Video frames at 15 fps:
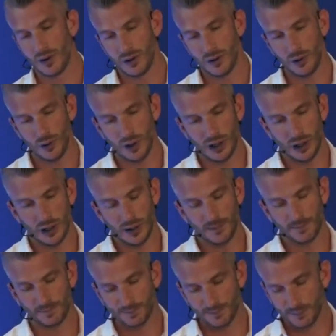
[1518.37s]
you are
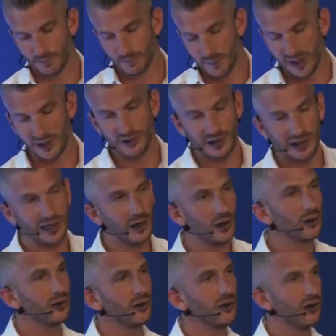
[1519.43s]
basically
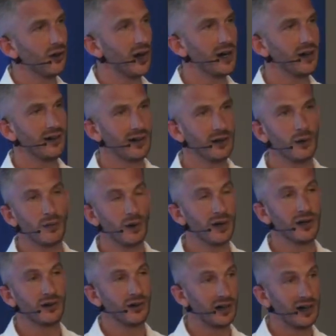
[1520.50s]
oxygenating your
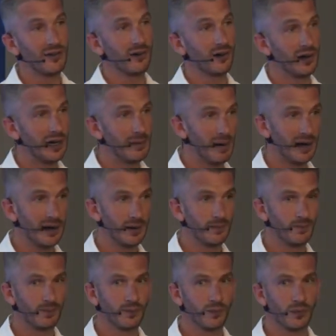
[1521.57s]
body significantly better.
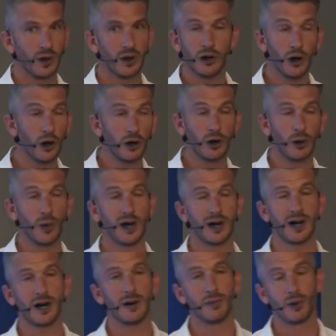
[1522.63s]
You're not going to
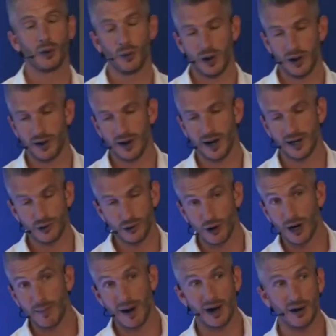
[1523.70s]
wake up with a
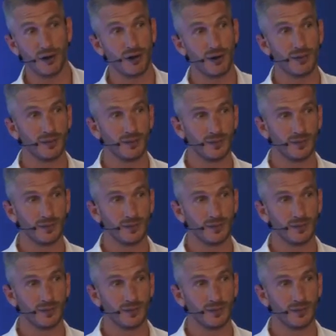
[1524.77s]
dry mouth.